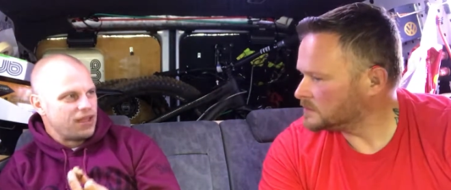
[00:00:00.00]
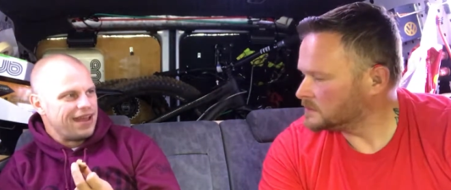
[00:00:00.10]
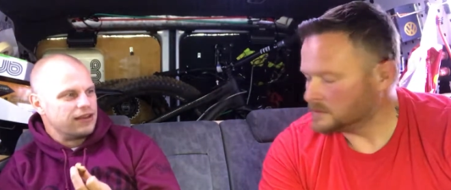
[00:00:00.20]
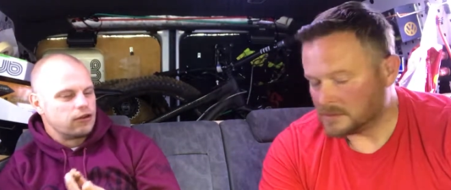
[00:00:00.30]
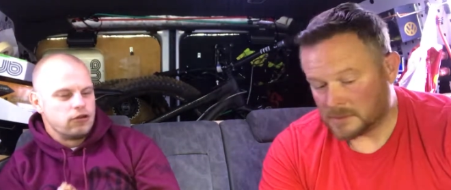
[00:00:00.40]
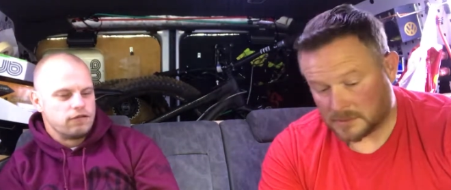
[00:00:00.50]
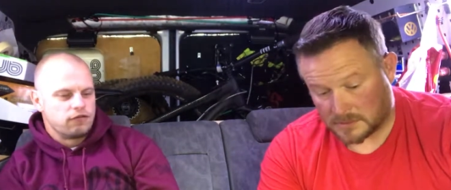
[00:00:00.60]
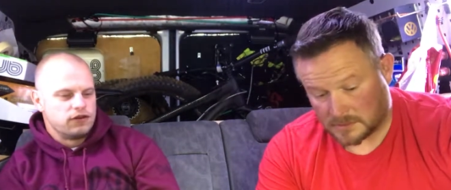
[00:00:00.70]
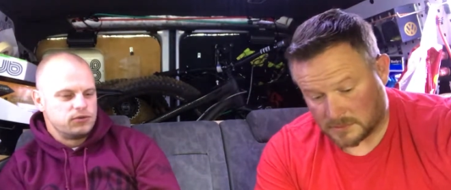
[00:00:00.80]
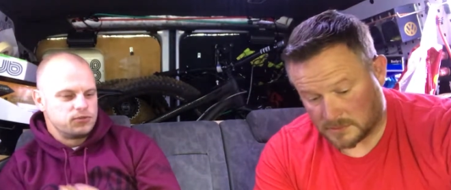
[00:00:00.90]
Speaker 1: And a
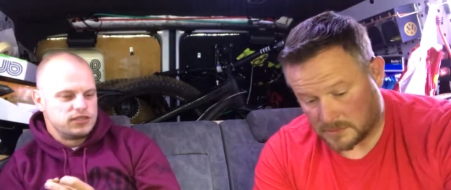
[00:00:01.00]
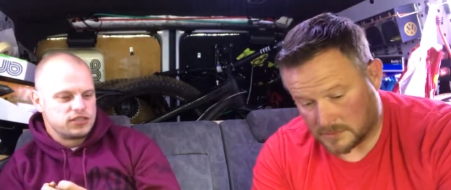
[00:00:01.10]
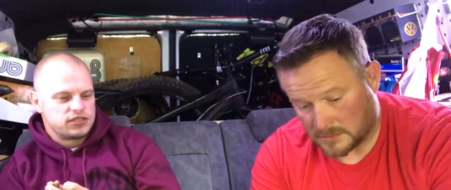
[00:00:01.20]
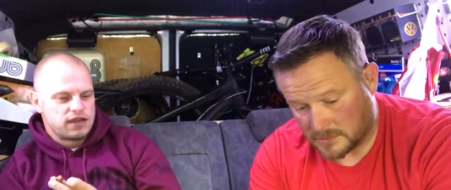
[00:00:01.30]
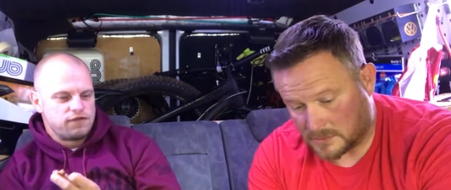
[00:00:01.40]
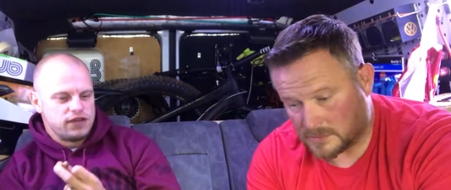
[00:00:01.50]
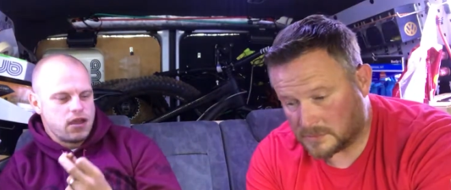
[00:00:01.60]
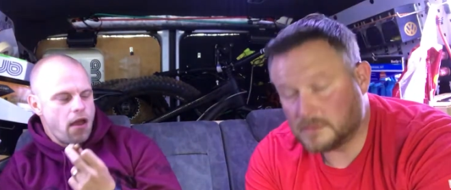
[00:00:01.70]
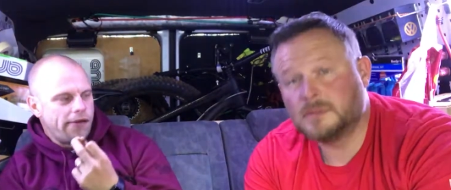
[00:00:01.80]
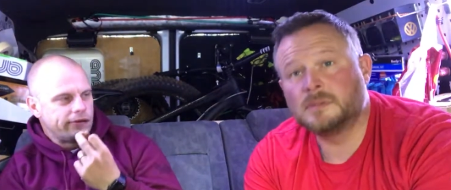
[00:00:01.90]
gluten-free, which means they're safe for
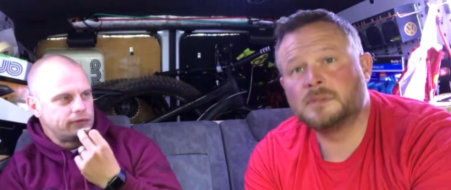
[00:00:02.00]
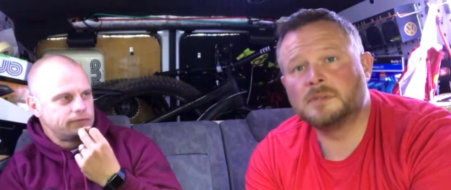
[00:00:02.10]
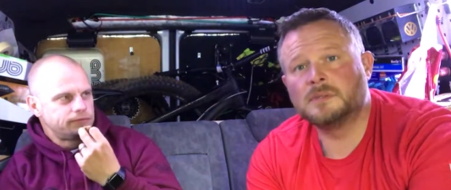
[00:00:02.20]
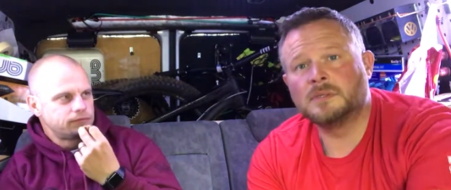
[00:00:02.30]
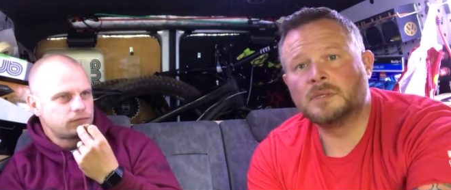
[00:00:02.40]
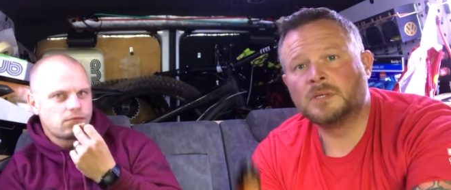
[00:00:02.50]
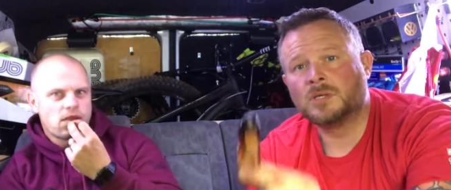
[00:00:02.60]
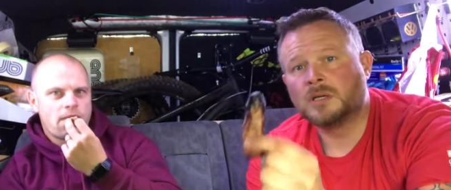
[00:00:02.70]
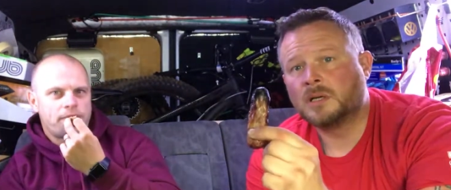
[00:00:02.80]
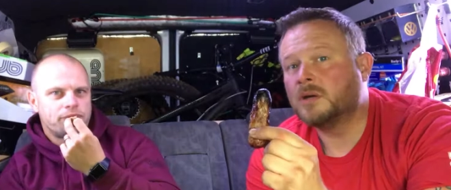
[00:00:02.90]
you.
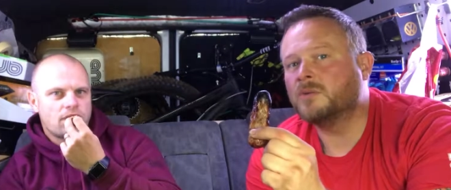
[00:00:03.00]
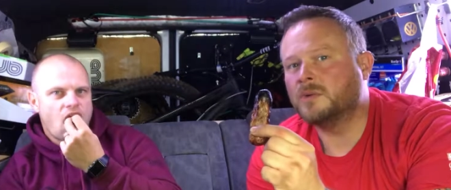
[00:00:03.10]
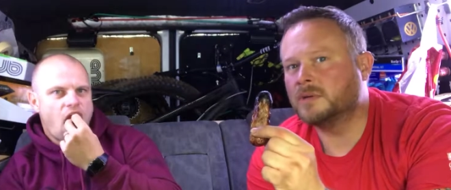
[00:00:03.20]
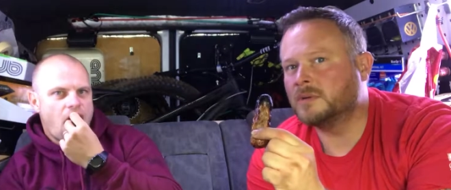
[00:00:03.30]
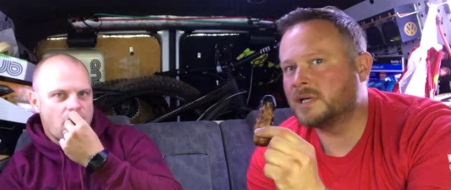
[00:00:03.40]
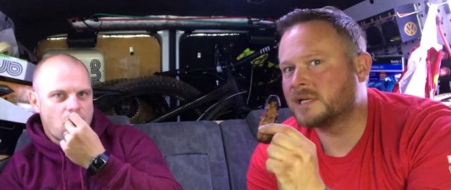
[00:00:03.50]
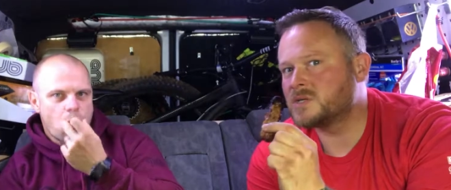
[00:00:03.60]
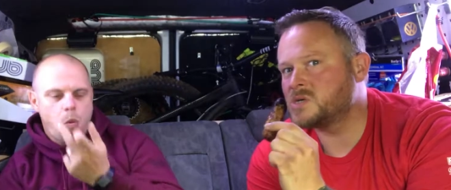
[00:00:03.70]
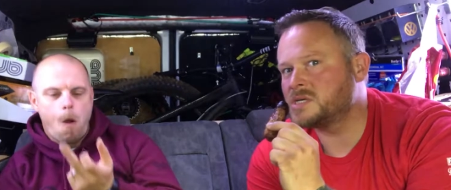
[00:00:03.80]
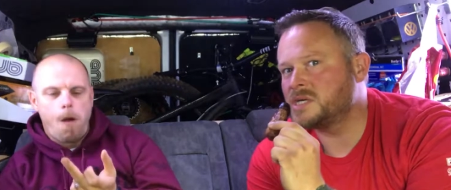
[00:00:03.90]
Speaker 2: We all like a
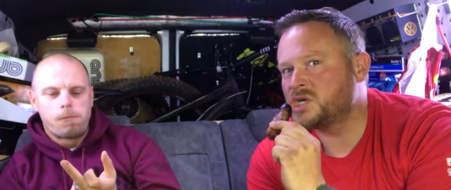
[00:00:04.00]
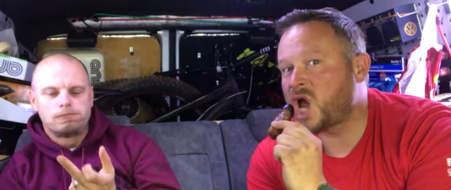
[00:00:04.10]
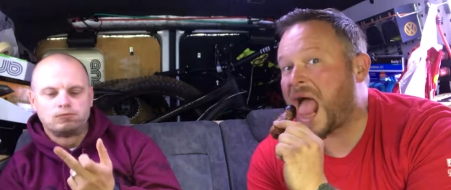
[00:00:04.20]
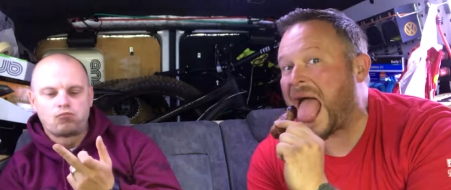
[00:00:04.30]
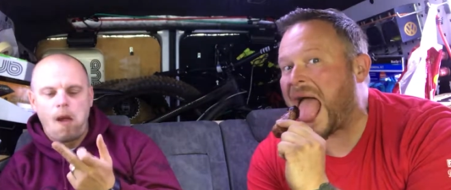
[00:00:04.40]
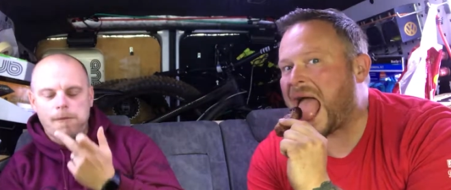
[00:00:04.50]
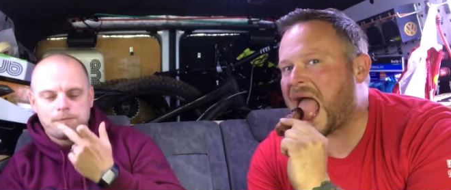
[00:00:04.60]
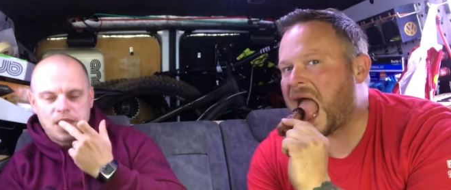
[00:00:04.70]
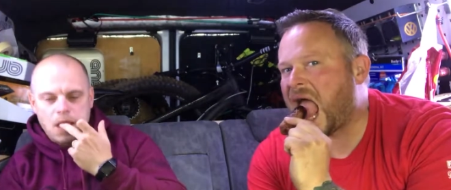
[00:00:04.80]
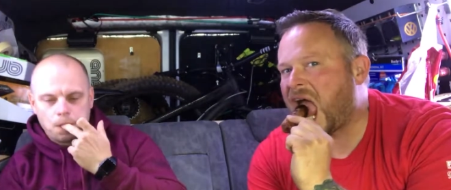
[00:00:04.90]
sausage.
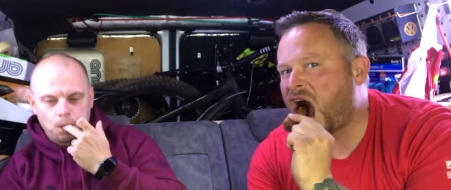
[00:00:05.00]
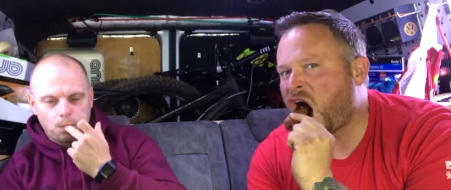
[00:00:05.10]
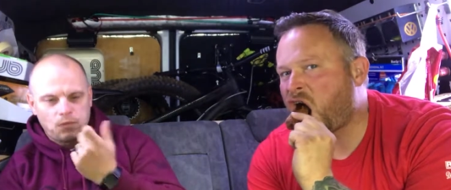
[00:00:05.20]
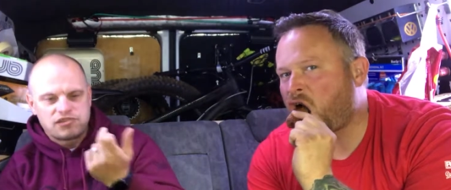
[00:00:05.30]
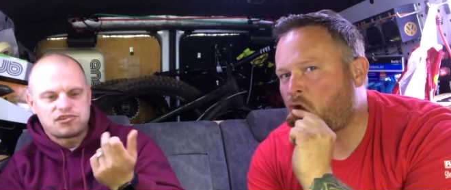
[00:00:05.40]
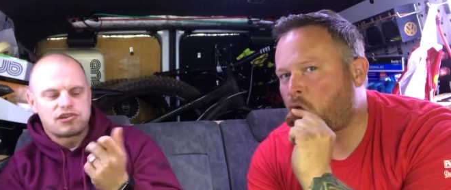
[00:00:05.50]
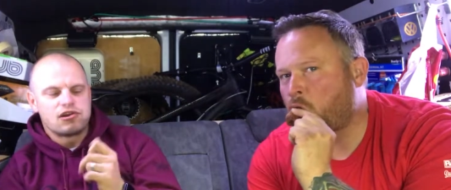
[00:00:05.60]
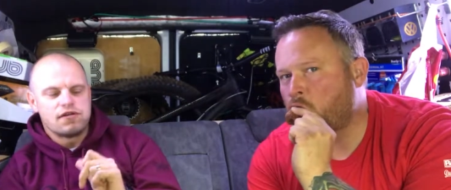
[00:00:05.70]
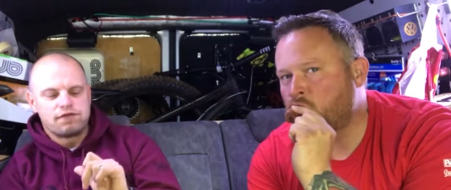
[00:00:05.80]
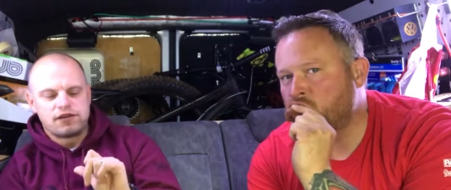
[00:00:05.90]
Speaker 1: So
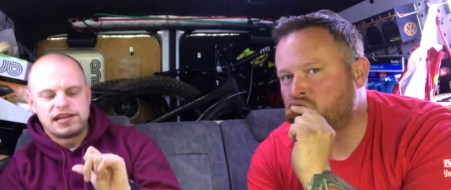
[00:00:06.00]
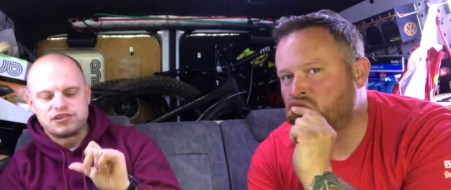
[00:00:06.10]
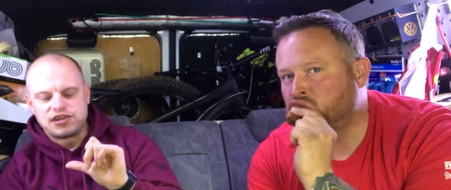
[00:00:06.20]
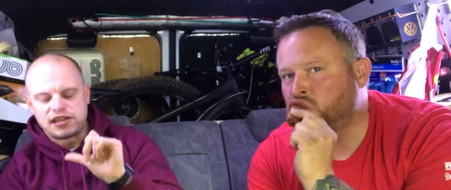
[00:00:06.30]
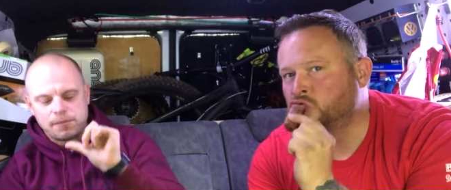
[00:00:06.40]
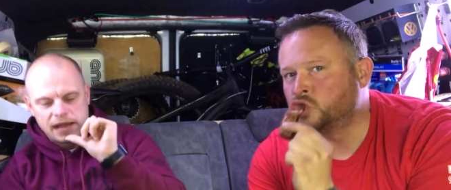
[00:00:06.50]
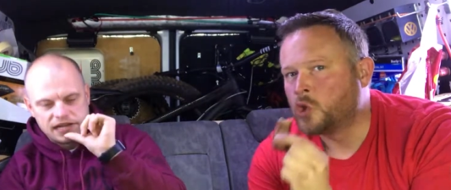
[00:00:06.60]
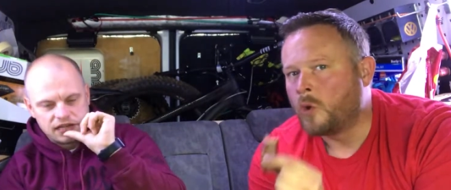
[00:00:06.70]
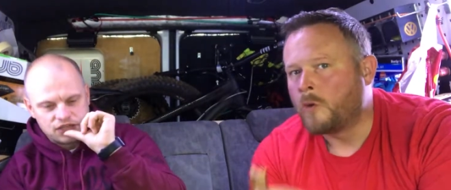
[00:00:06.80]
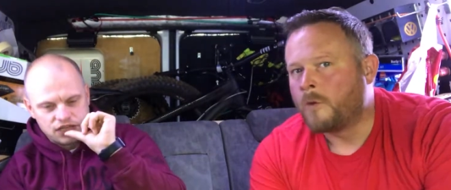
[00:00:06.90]
gluten-free is another
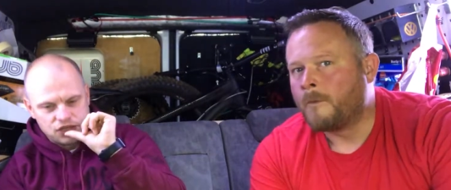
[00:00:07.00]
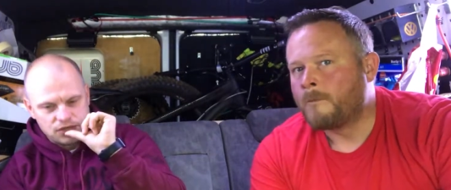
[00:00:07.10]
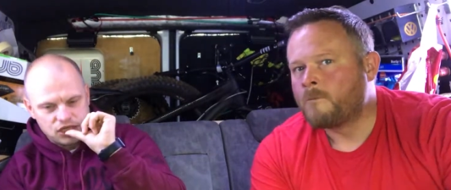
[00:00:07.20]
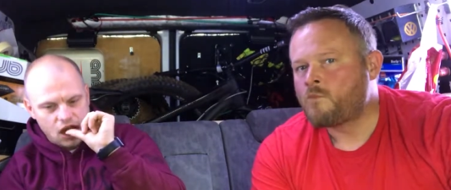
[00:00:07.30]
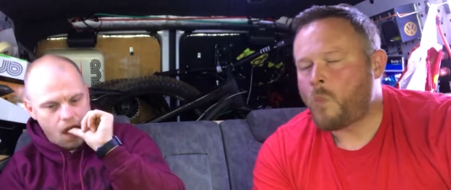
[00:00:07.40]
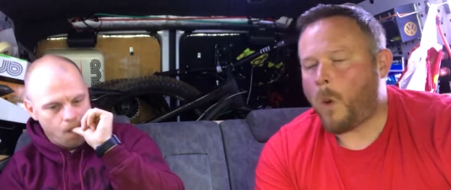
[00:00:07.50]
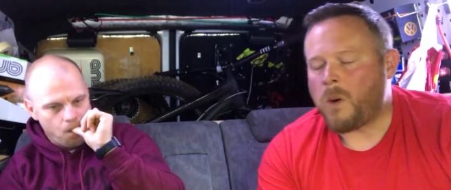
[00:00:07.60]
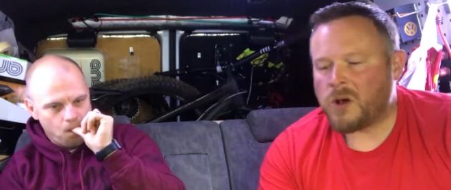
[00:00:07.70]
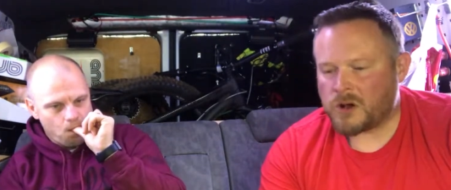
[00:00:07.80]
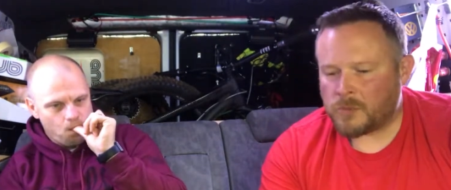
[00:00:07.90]
maintenance issue, isn't it?
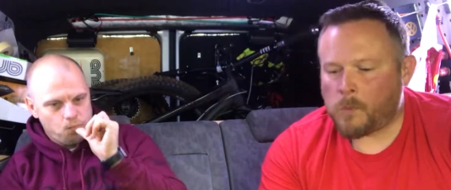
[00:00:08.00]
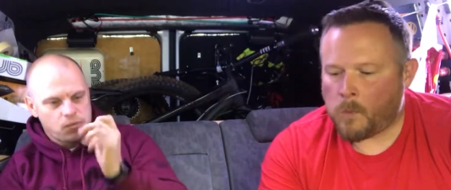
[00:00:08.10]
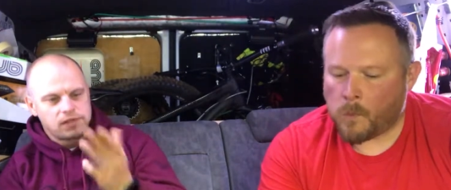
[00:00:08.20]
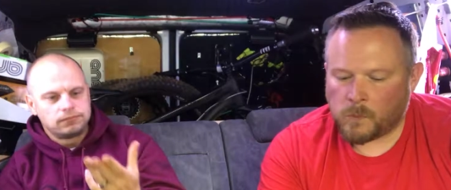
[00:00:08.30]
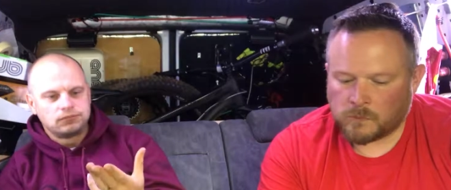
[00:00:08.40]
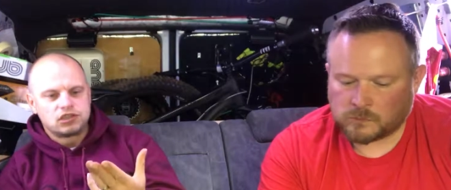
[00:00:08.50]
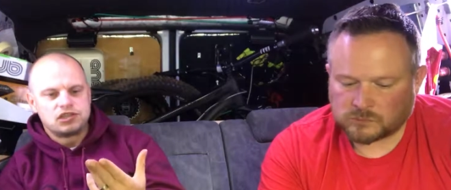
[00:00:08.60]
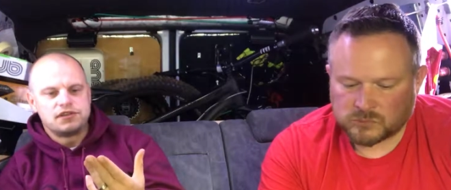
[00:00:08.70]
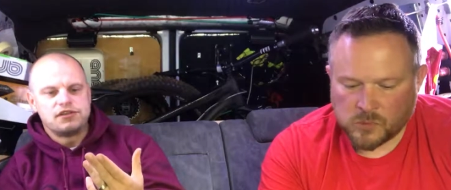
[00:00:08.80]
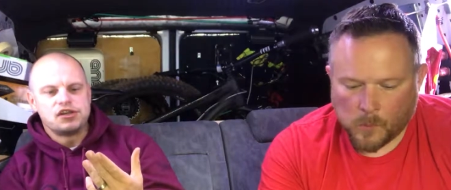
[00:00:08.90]
Because mm-hmm. uh
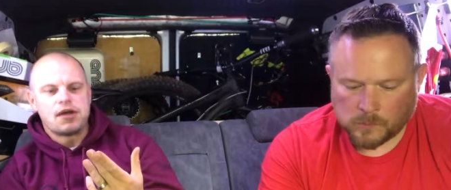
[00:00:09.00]
-huh. if you